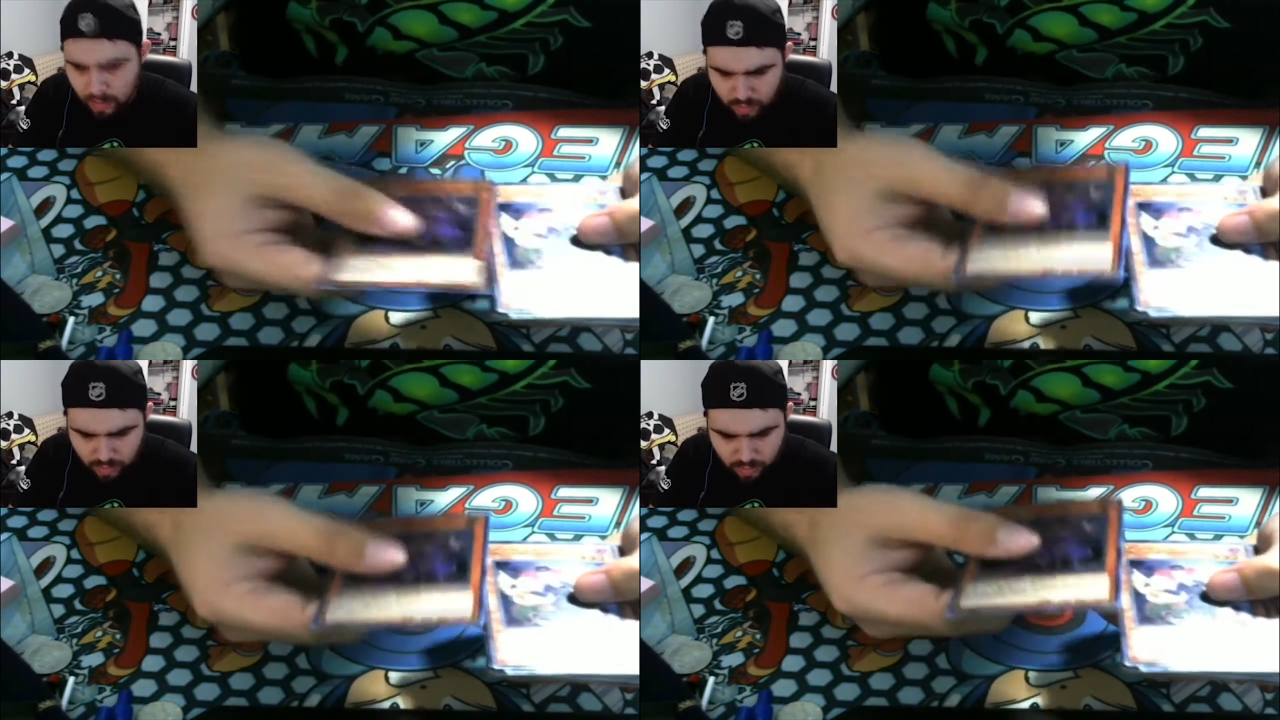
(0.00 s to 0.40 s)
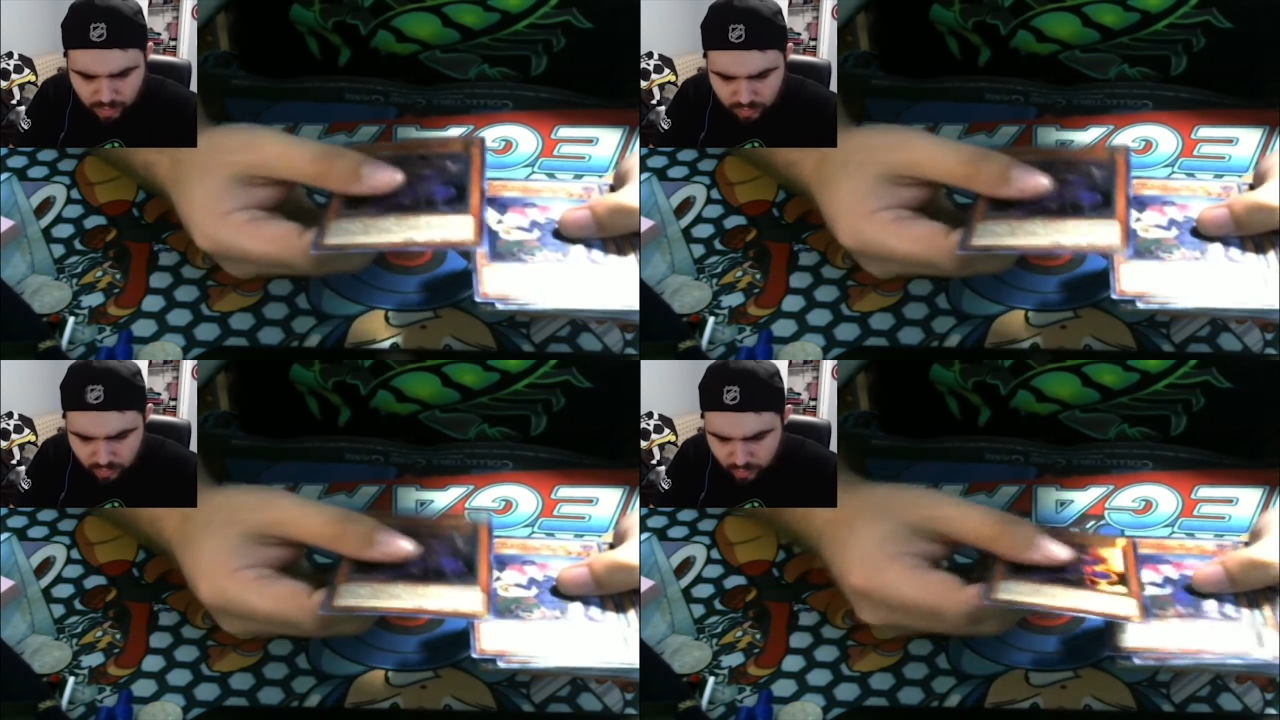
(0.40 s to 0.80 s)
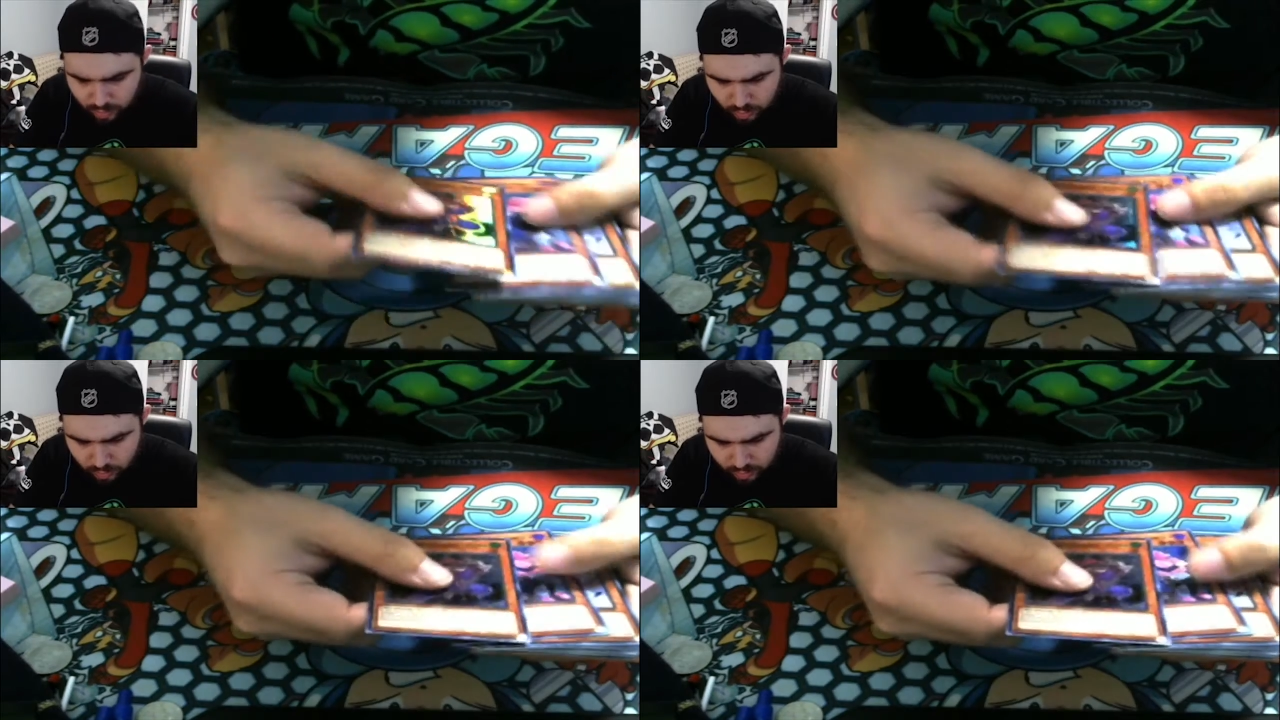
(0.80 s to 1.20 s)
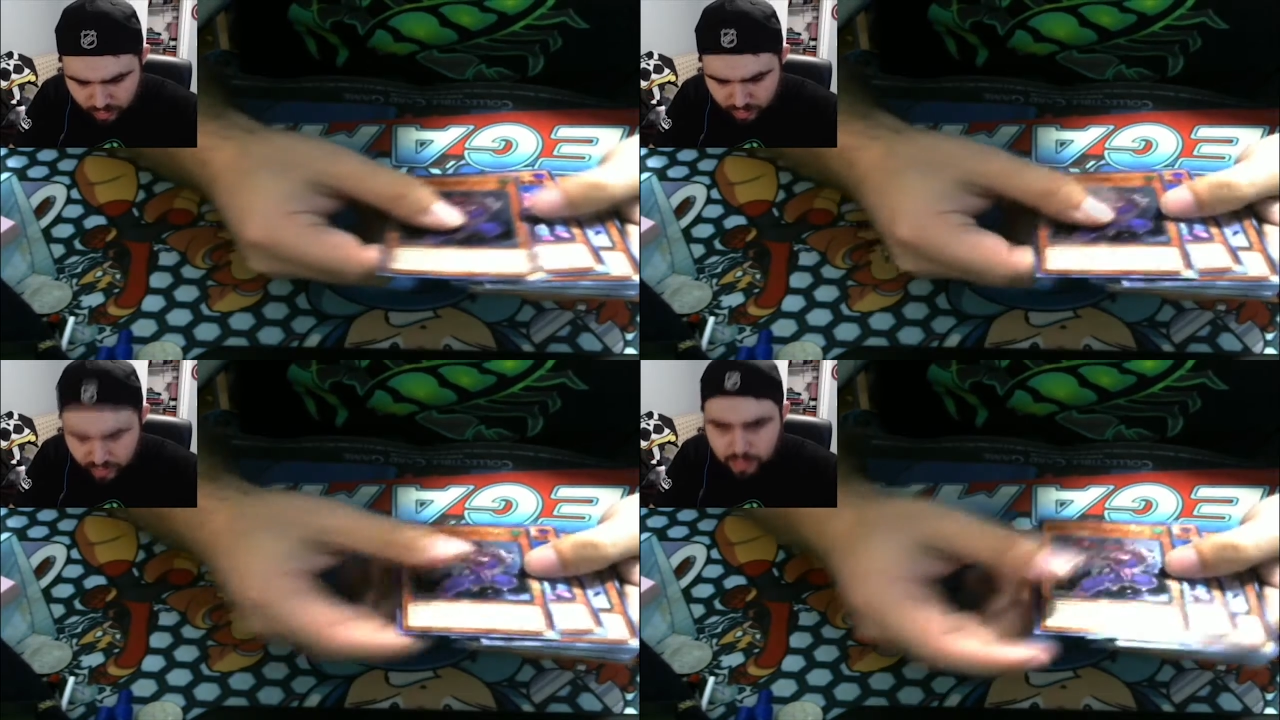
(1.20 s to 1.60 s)
Alright, doing a quick
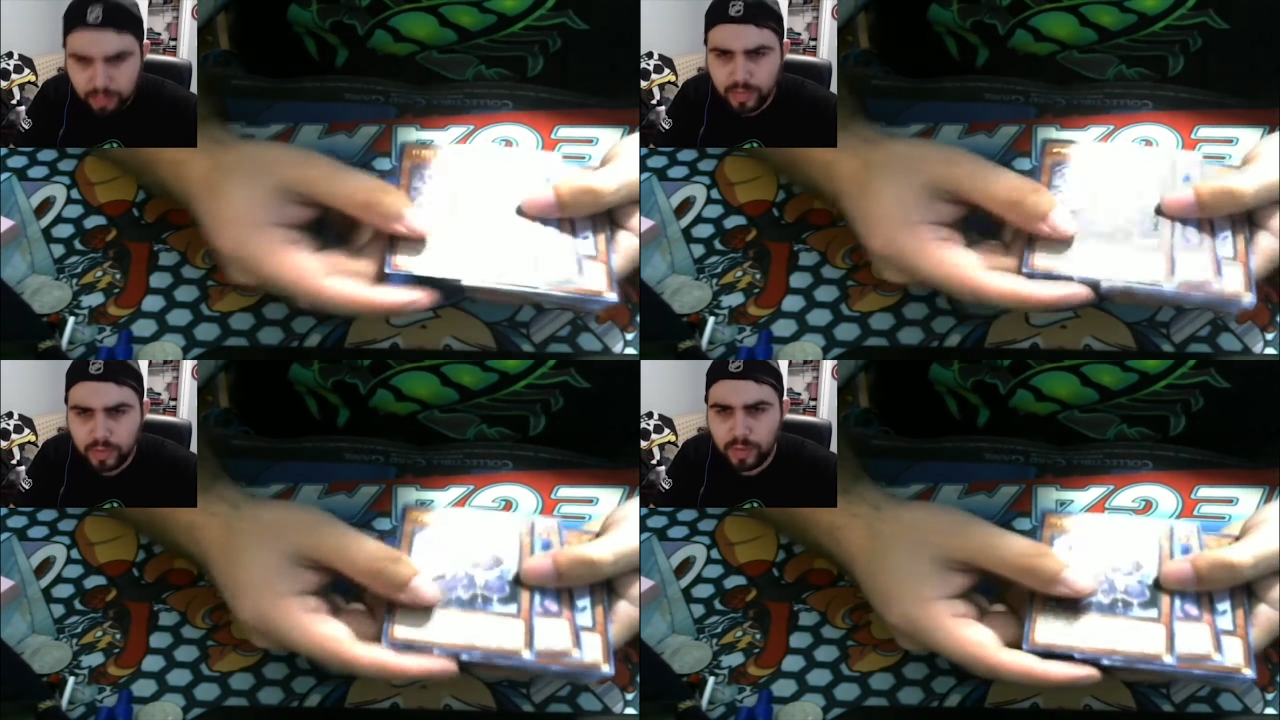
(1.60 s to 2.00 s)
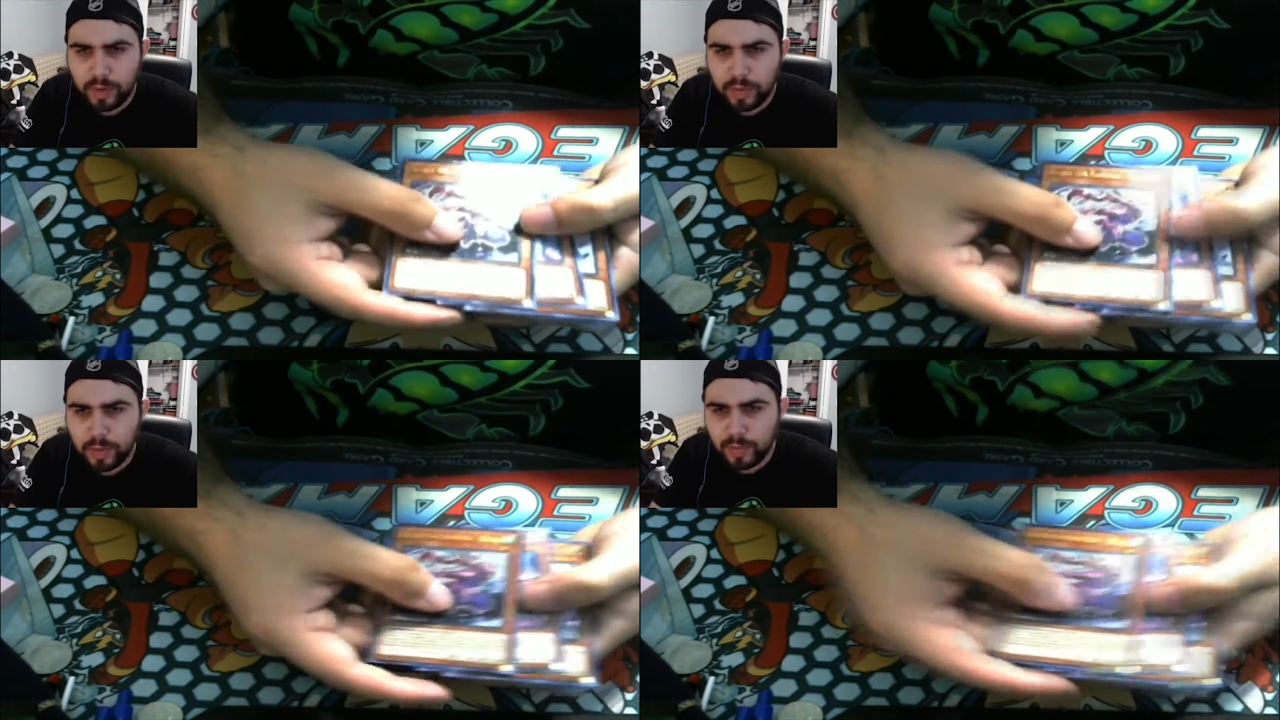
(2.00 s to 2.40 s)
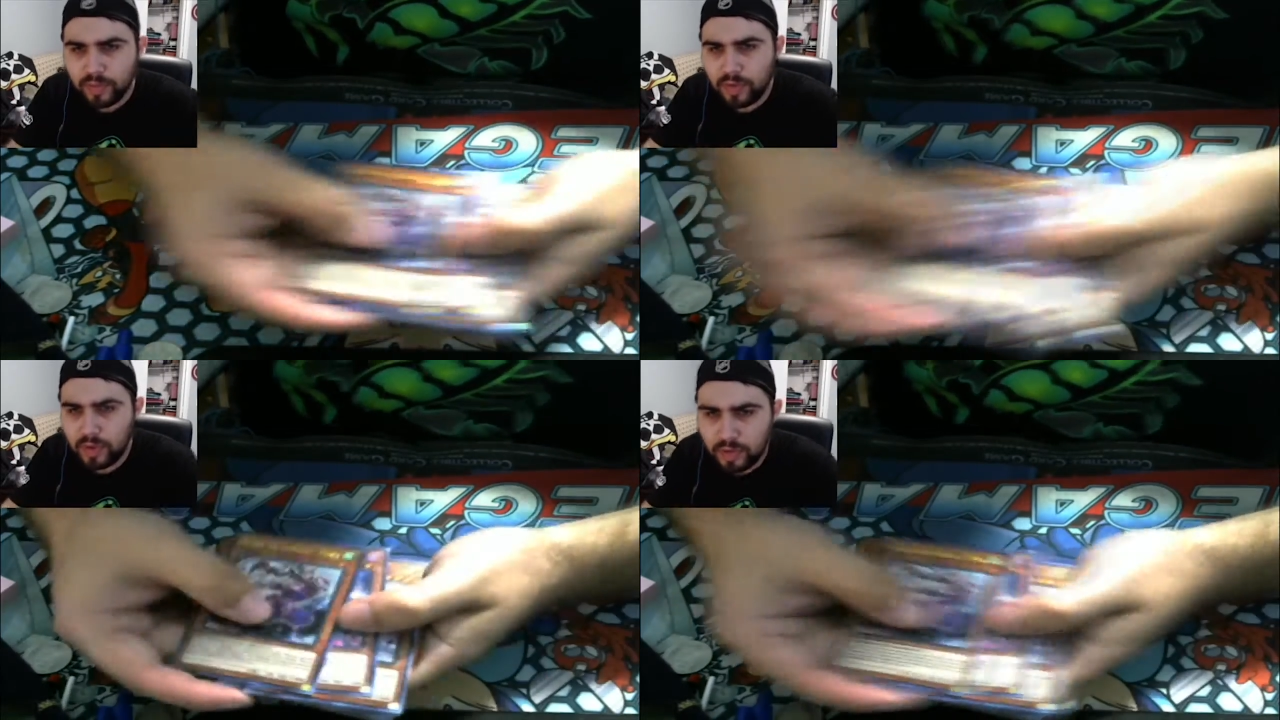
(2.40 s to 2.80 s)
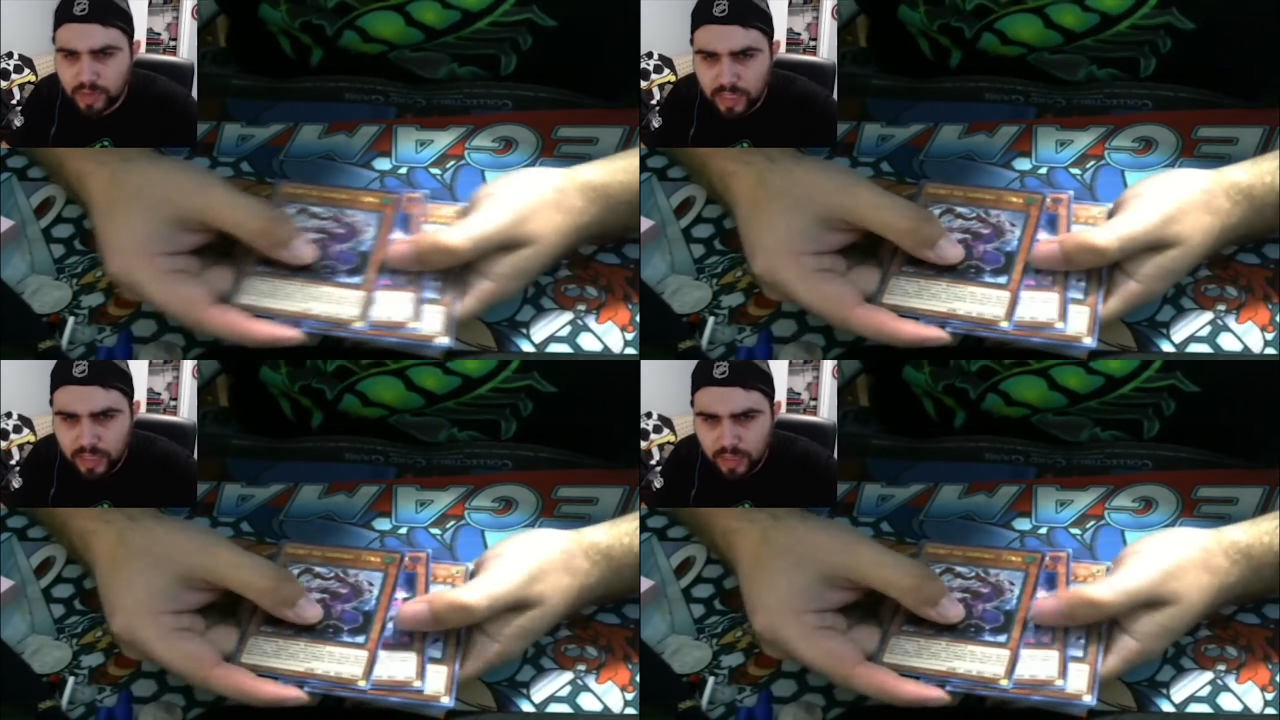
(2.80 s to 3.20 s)
wrap up of
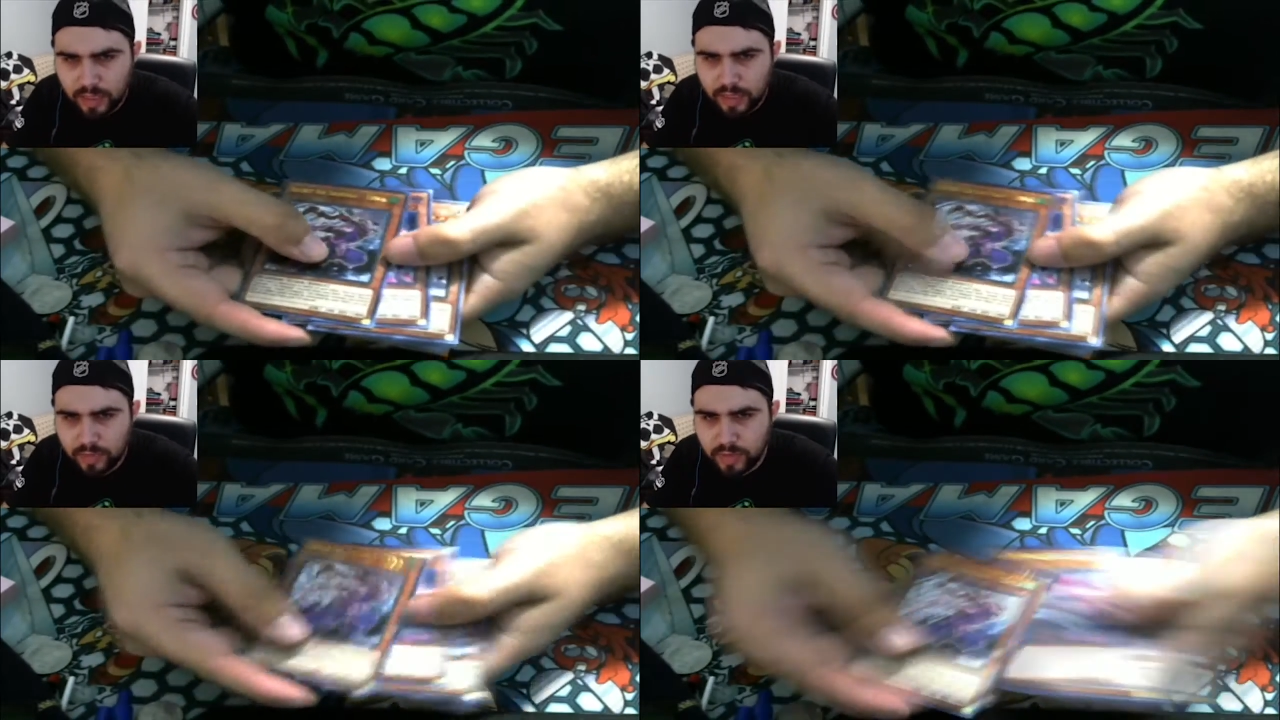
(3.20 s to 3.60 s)
cards I got.